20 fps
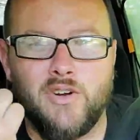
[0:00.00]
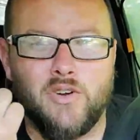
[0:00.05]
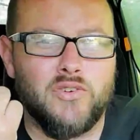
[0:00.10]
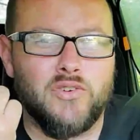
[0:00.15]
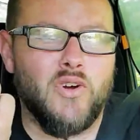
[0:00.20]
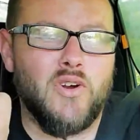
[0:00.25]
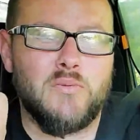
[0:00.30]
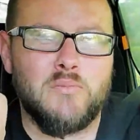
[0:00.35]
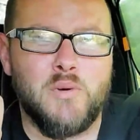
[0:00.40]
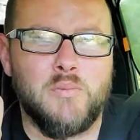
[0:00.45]

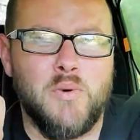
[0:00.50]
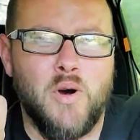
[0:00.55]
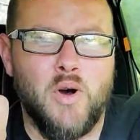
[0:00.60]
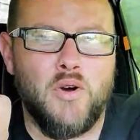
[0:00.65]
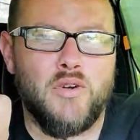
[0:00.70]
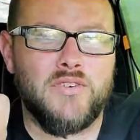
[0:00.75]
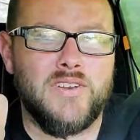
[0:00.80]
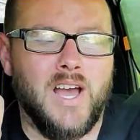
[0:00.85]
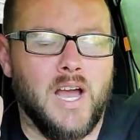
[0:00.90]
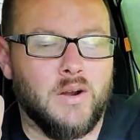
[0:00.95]
normal
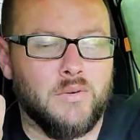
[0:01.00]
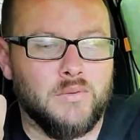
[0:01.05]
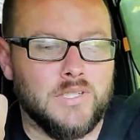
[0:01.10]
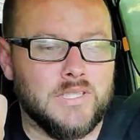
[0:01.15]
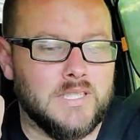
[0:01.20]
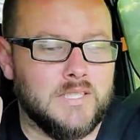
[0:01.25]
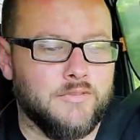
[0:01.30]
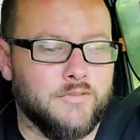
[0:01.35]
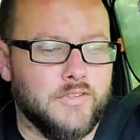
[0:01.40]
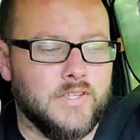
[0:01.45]
mode, not
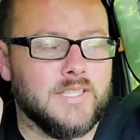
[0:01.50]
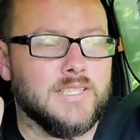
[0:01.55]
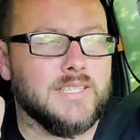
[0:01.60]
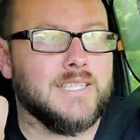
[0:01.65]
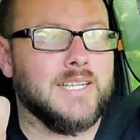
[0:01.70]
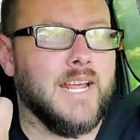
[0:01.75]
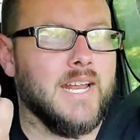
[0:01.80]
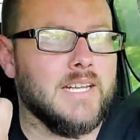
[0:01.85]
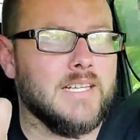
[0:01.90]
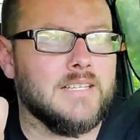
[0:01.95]
really
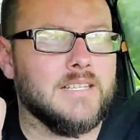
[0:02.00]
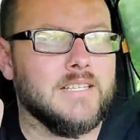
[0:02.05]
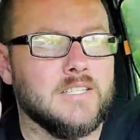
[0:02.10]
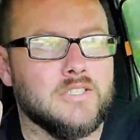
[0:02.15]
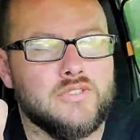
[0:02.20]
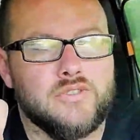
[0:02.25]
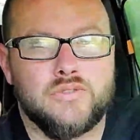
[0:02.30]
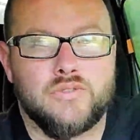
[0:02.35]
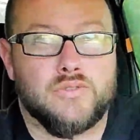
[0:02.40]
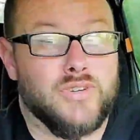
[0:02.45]
feeling
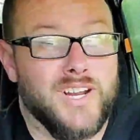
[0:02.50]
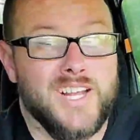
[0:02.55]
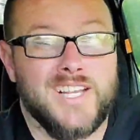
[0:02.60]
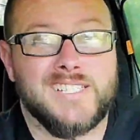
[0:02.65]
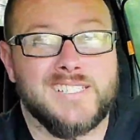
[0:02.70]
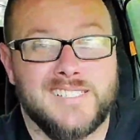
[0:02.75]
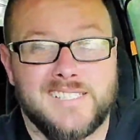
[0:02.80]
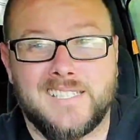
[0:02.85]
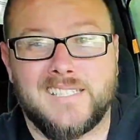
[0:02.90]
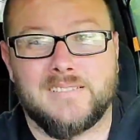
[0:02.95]
anything too
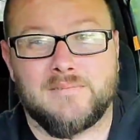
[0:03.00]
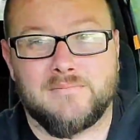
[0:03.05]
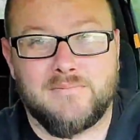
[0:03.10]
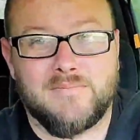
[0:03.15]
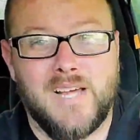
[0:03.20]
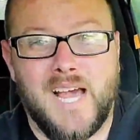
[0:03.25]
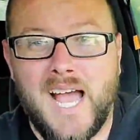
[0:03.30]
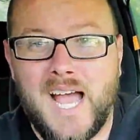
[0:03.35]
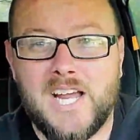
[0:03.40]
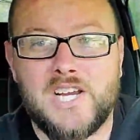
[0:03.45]
crazy. It
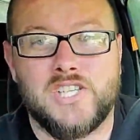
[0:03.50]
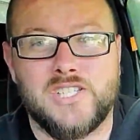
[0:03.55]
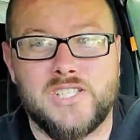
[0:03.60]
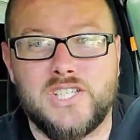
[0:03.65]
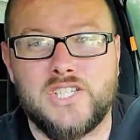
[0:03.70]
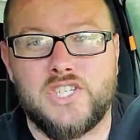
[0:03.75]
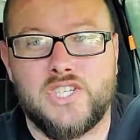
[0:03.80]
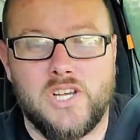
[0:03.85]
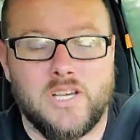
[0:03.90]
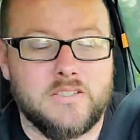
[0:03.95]

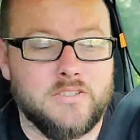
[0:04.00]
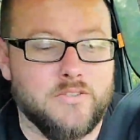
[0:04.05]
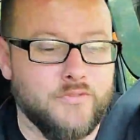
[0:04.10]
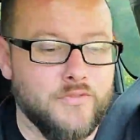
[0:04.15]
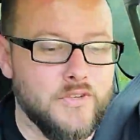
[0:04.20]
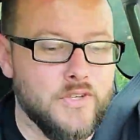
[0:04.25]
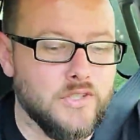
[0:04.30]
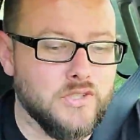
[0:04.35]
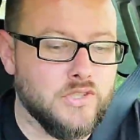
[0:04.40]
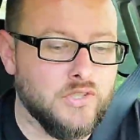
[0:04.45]
actually just
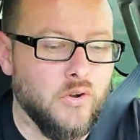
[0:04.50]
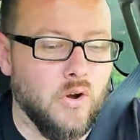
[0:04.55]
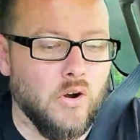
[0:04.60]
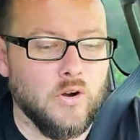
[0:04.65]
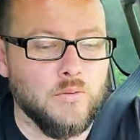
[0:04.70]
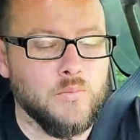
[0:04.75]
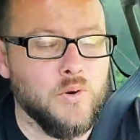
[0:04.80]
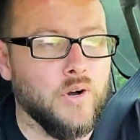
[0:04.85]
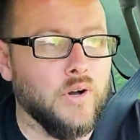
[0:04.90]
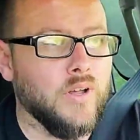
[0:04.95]
feels
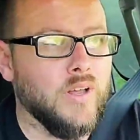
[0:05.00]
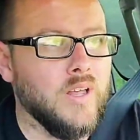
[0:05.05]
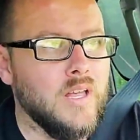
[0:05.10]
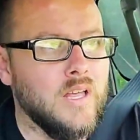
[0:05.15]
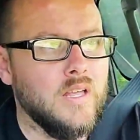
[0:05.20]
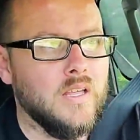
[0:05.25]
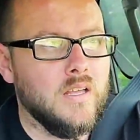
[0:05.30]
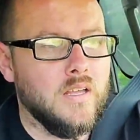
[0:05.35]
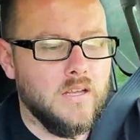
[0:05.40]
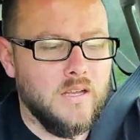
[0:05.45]
normal.
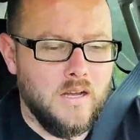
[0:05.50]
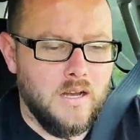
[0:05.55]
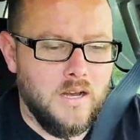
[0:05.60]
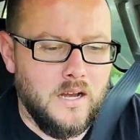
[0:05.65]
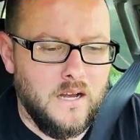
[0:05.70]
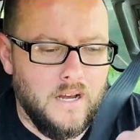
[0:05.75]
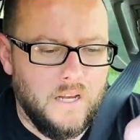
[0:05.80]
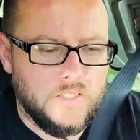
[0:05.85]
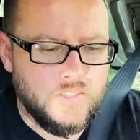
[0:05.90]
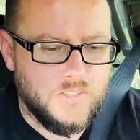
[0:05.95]

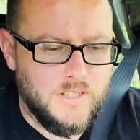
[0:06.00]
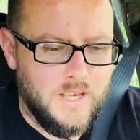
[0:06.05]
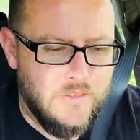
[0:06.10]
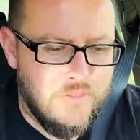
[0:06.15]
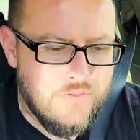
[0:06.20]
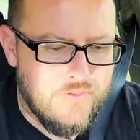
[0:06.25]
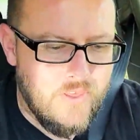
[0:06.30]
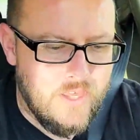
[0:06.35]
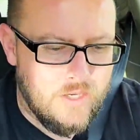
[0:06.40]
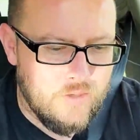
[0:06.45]
So I
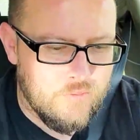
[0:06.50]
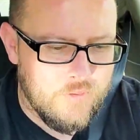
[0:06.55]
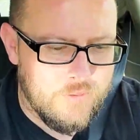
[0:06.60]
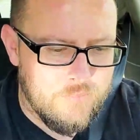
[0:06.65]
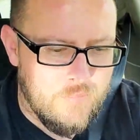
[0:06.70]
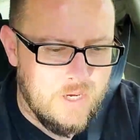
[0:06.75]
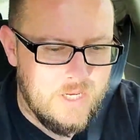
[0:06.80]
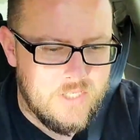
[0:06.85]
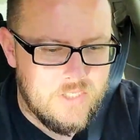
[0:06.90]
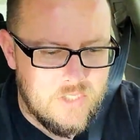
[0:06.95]
think we
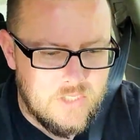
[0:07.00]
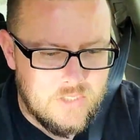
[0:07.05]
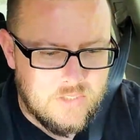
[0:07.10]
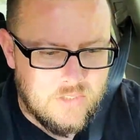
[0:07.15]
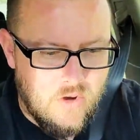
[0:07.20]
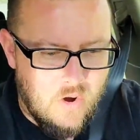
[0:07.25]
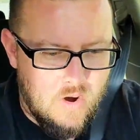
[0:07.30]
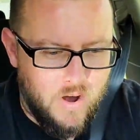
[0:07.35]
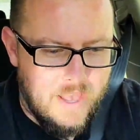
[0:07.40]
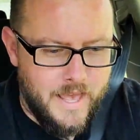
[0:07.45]
might just
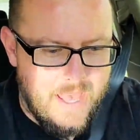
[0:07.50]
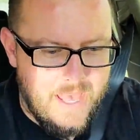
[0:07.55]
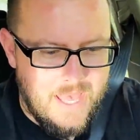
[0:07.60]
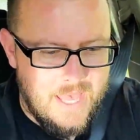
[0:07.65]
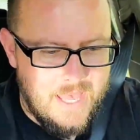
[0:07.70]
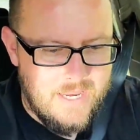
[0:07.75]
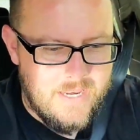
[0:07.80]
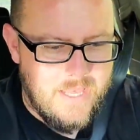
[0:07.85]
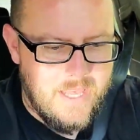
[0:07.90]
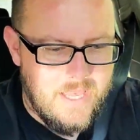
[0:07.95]
go
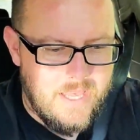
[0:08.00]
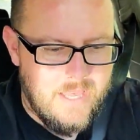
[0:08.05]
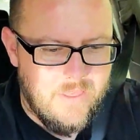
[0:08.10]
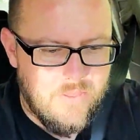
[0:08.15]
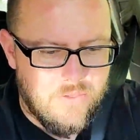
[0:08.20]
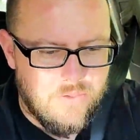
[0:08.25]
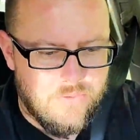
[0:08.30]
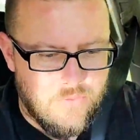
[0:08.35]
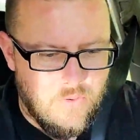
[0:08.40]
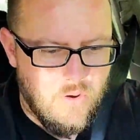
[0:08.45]
ahead
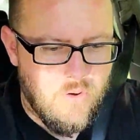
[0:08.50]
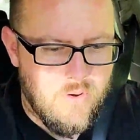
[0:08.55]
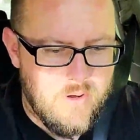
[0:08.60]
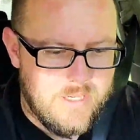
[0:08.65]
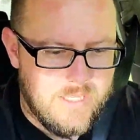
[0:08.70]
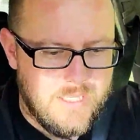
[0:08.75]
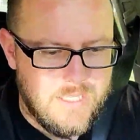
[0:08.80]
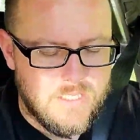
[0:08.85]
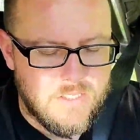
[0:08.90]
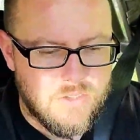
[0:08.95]
and throw
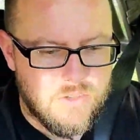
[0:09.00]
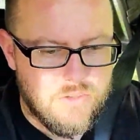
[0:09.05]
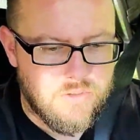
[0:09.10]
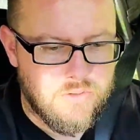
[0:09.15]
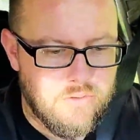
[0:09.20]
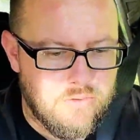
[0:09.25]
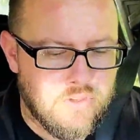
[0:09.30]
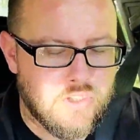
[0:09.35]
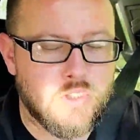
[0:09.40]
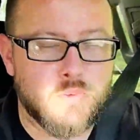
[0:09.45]
it
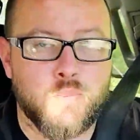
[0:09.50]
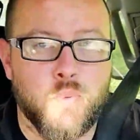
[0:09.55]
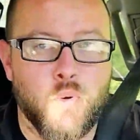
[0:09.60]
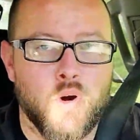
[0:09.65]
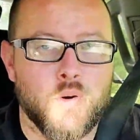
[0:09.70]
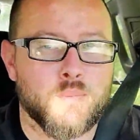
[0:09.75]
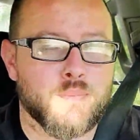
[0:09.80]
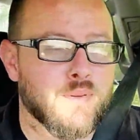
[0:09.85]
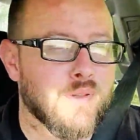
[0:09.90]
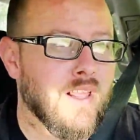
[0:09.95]
into
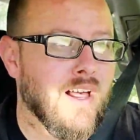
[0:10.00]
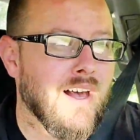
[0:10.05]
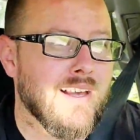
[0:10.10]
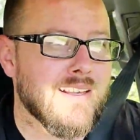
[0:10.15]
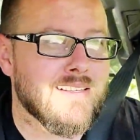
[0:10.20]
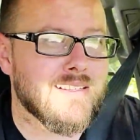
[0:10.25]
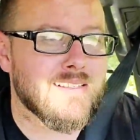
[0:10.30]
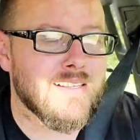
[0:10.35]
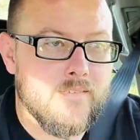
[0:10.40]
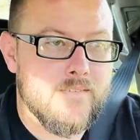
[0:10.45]
Sport
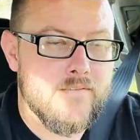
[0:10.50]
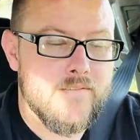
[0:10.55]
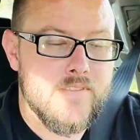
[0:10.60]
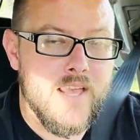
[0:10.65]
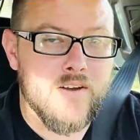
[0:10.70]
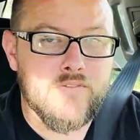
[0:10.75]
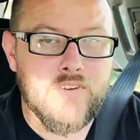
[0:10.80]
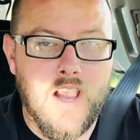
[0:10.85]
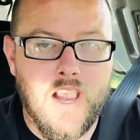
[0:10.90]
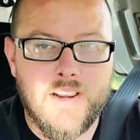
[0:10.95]
Plus.
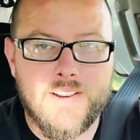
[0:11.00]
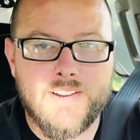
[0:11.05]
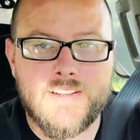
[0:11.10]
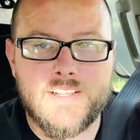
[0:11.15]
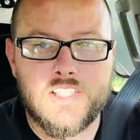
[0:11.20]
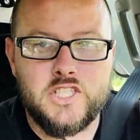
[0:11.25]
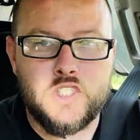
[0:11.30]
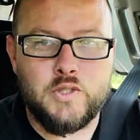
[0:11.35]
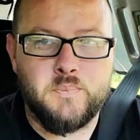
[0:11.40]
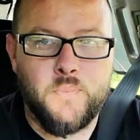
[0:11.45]
Now I've got it
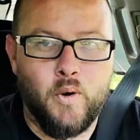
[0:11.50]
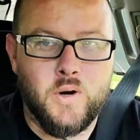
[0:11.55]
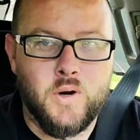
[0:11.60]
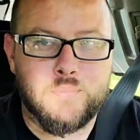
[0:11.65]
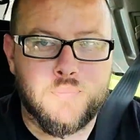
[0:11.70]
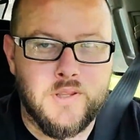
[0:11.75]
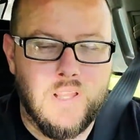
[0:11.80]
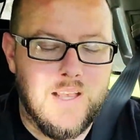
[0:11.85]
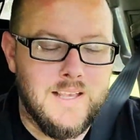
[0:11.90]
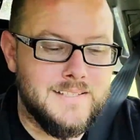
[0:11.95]
in
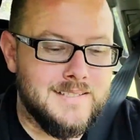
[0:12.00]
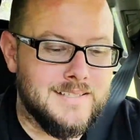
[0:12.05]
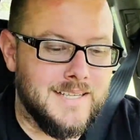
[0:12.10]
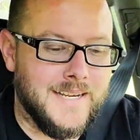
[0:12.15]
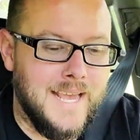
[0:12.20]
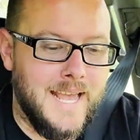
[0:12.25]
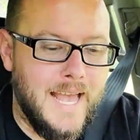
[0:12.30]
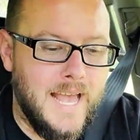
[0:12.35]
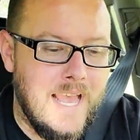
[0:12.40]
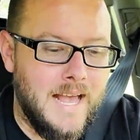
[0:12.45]
Sport Plus,
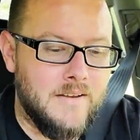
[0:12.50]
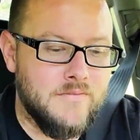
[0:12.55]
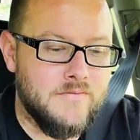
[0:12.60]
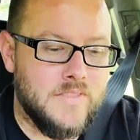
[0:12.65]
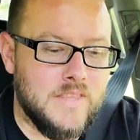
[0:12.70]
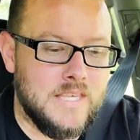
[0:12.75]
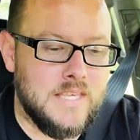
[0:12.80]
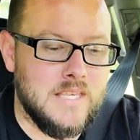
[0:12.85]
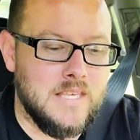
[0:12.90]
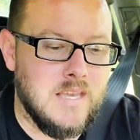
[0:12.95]
and I have
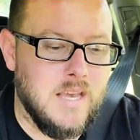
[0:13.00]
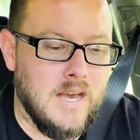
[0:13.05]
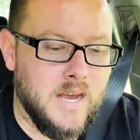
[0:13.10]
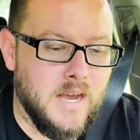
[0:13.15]
the